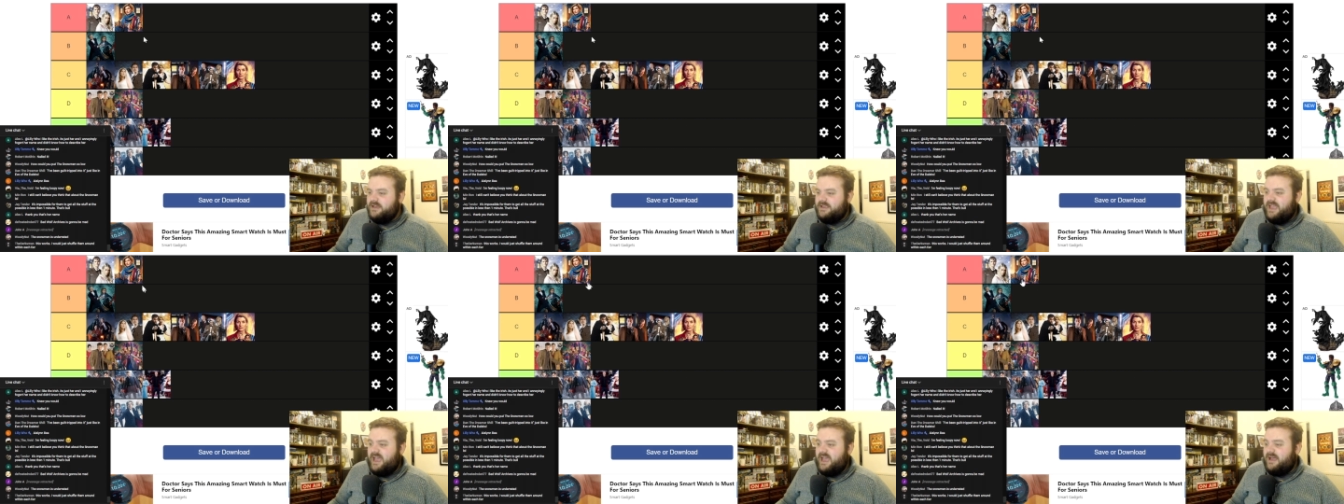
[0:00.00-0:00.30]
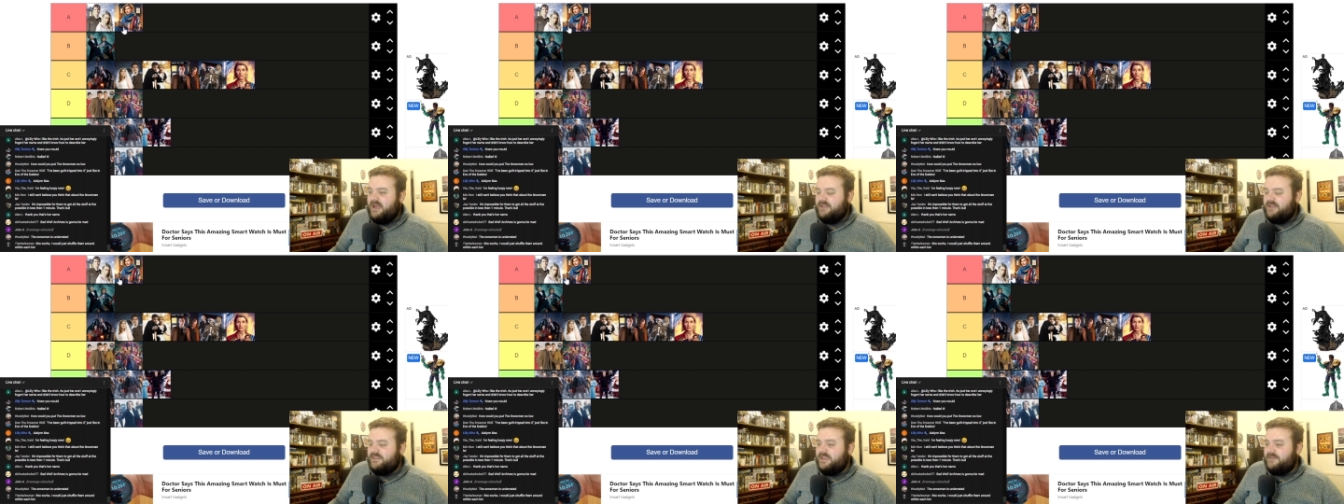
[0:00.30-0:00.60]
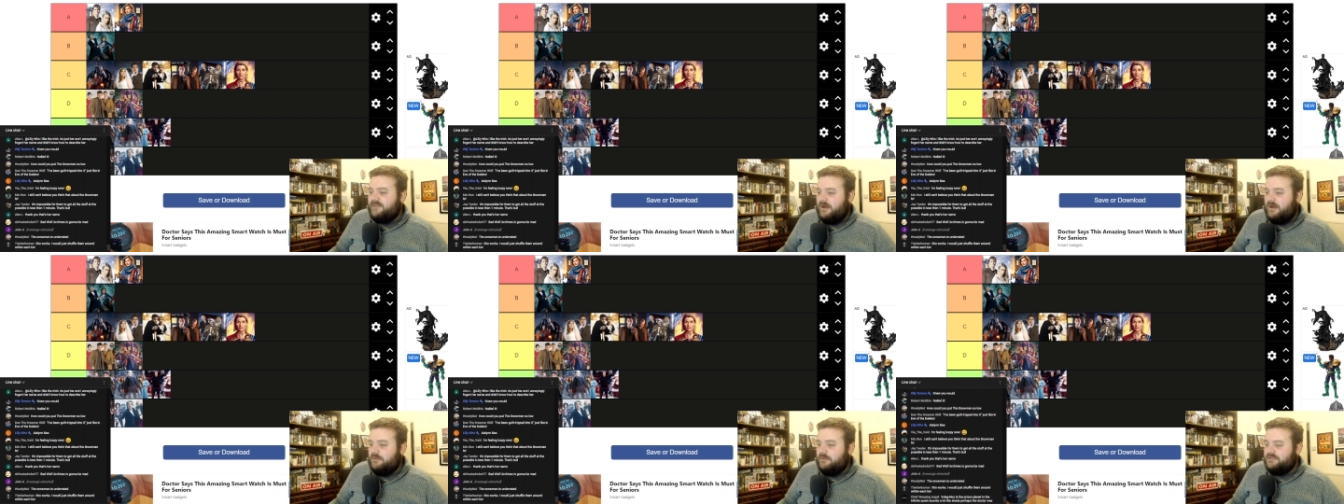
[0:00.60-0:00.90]
Yeah, I
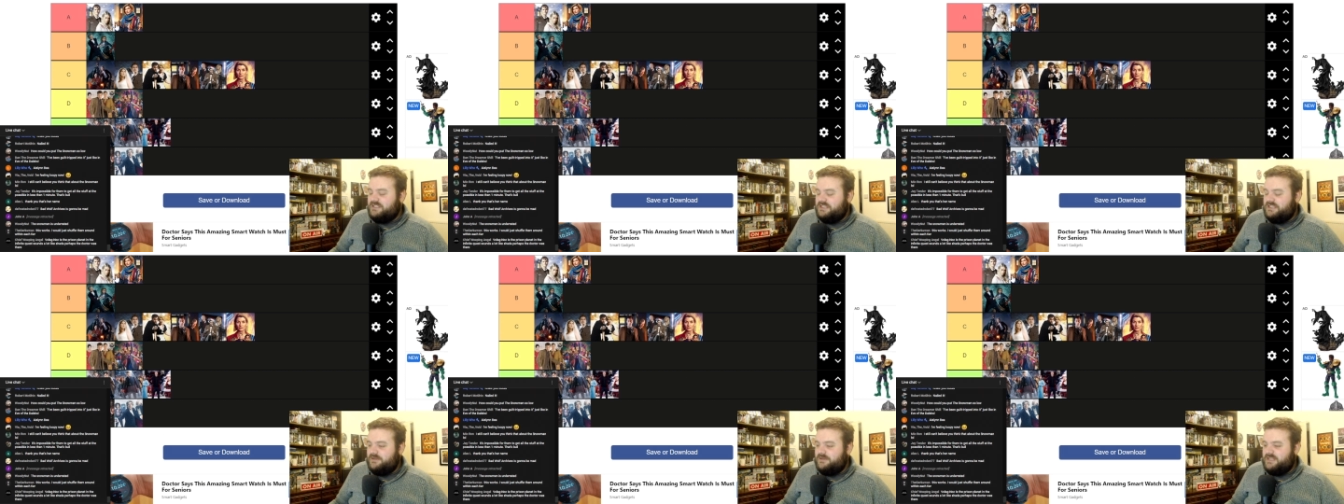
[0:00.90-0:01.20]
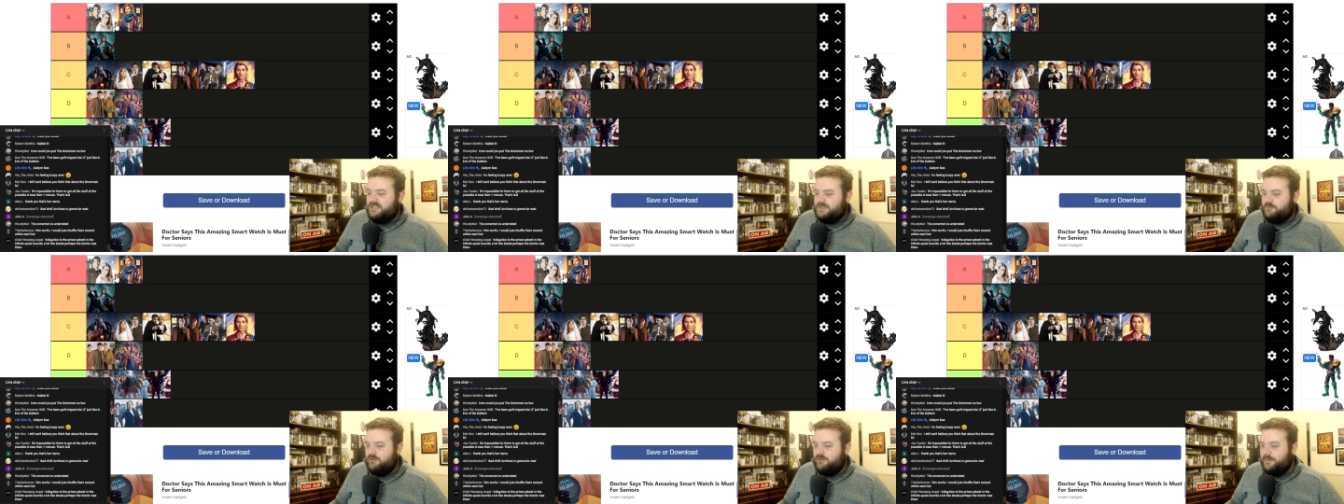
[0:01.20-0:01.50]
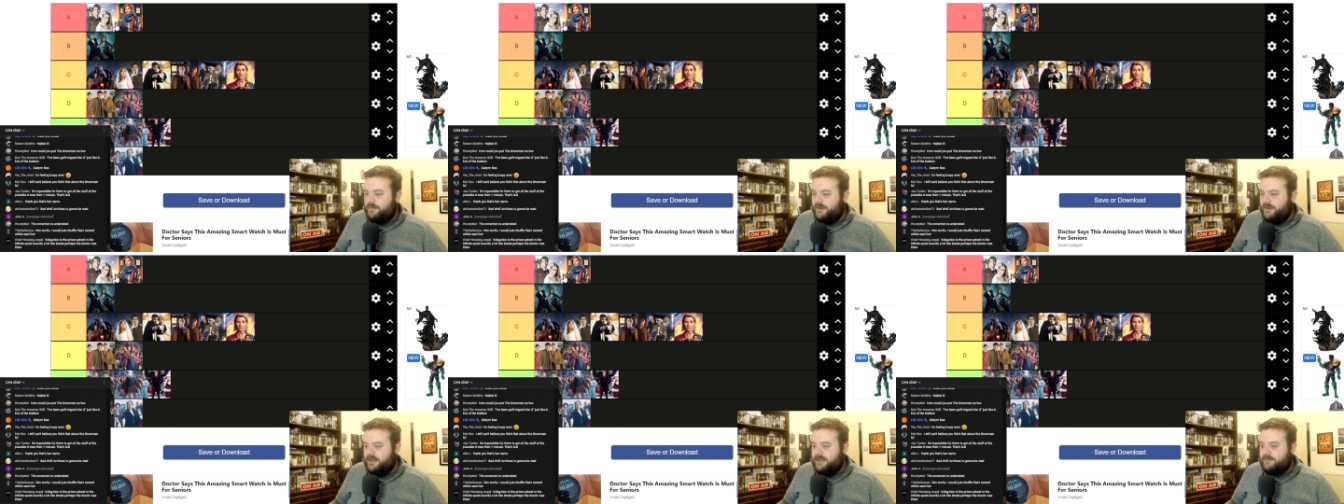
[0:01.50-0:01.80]
think if I were to do this
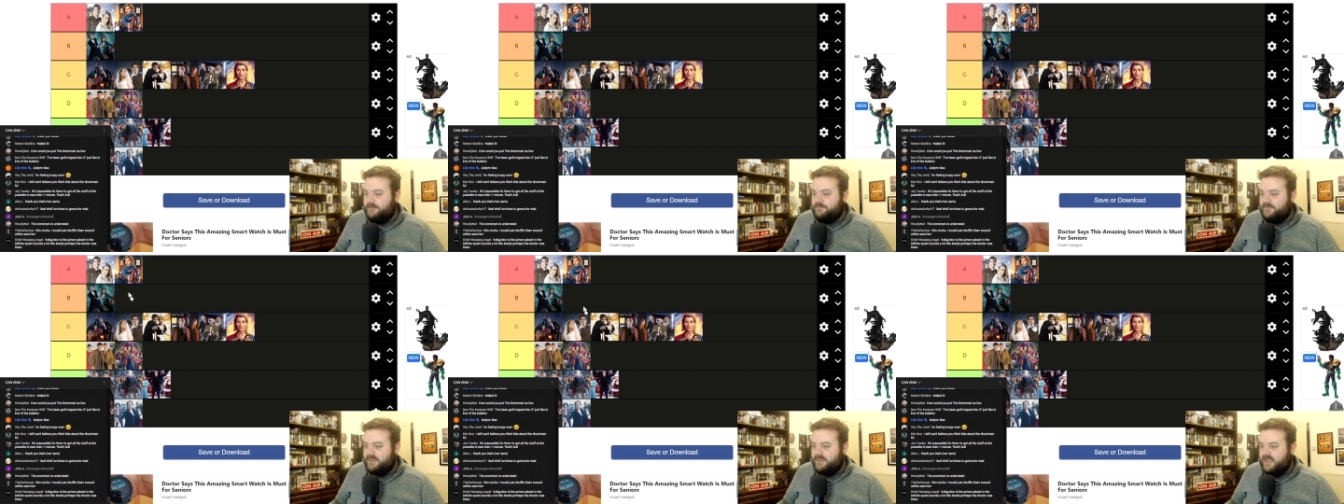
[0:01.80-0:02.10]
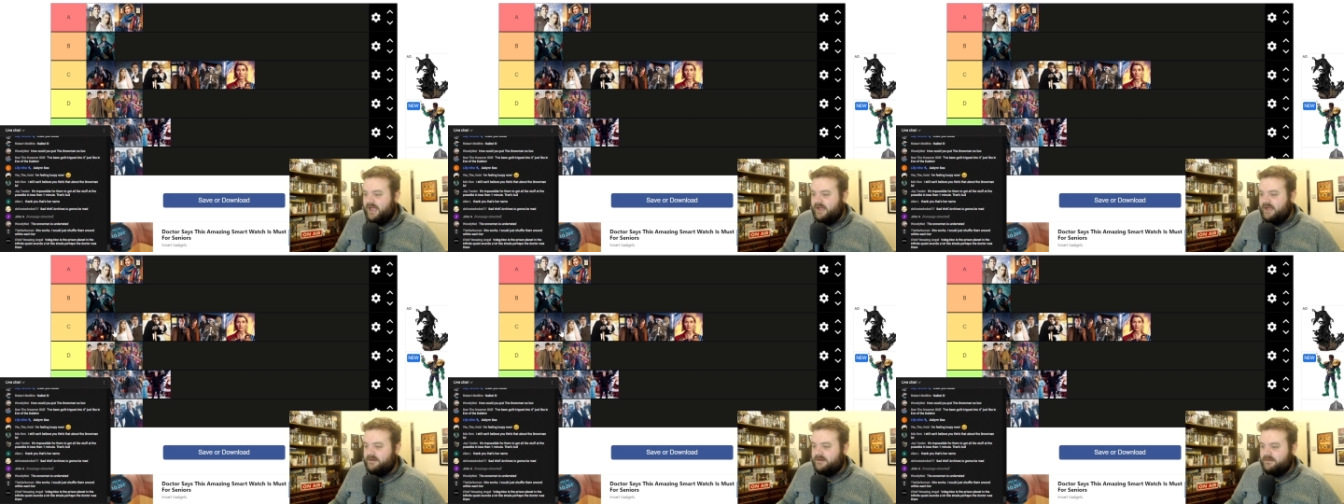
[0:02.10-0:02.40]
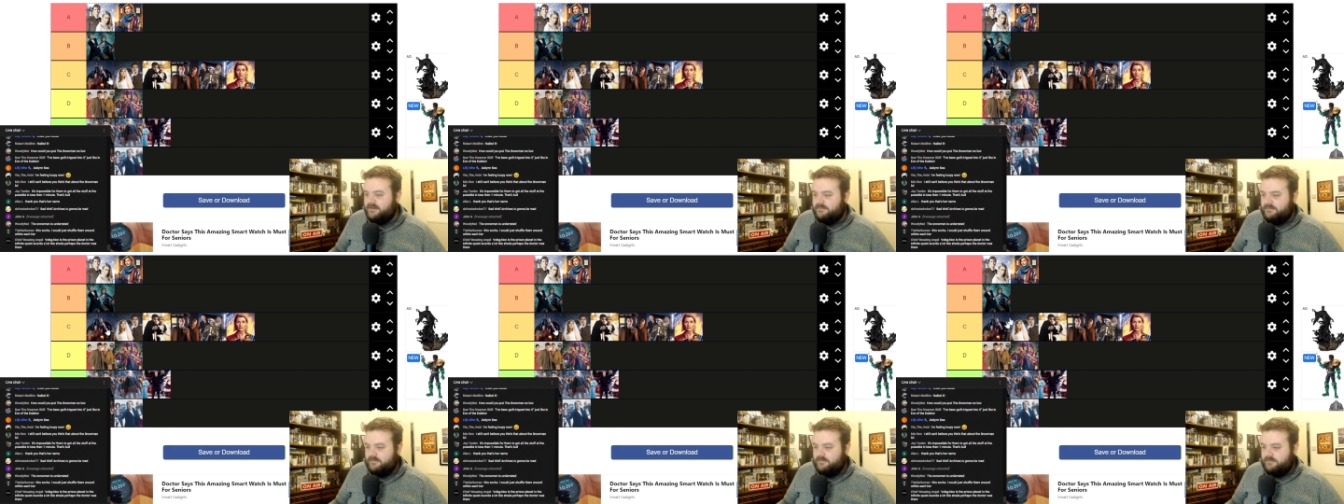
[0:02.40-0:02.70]
properly, I'd...